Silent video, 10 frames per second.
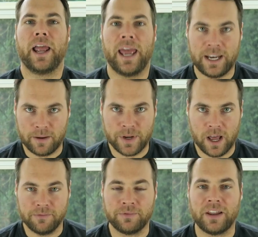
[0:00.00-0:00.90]
And I'm
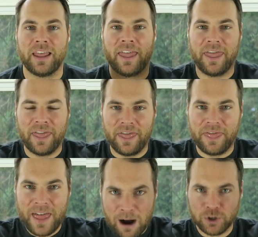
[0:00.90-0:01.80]
done.
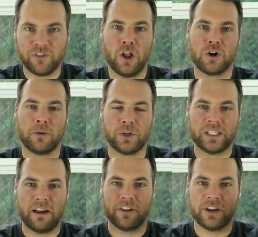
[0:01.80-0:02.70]
That was vlog number
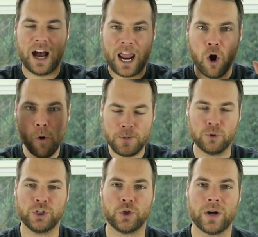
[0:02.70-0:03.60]
seven. I hope
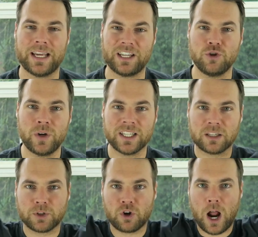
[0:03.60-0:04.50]
you enjoyed it. You can
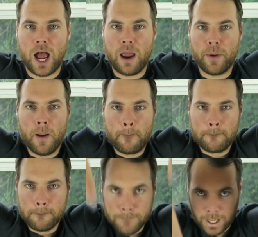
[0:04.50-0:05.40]

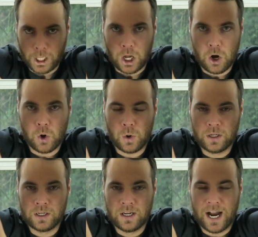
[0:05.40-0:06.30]
subscribe
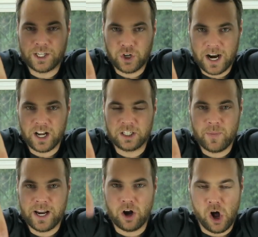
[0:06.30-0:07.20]
below. I try not to
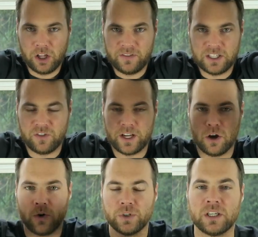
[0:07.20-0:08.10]
make all of these
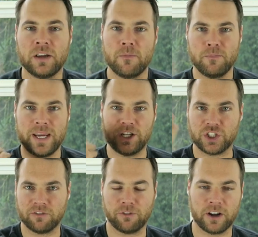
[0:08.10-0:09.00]
videos me
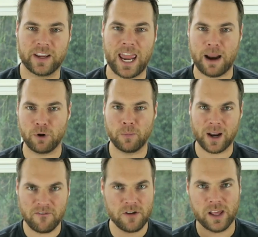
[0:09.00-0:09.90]
just in front of the camera,
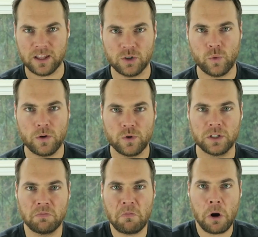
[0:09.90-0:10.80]
but I feel like this one
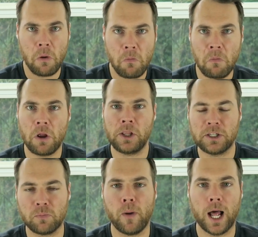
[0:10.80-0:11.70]
was, you know, at
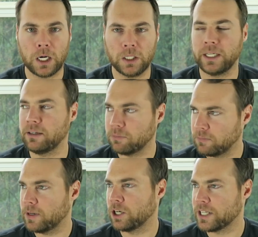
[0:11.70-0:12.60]
least moderately
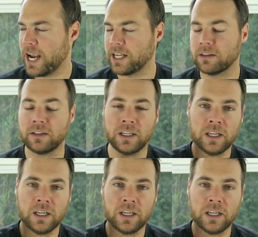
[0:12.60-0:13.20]
entertaining.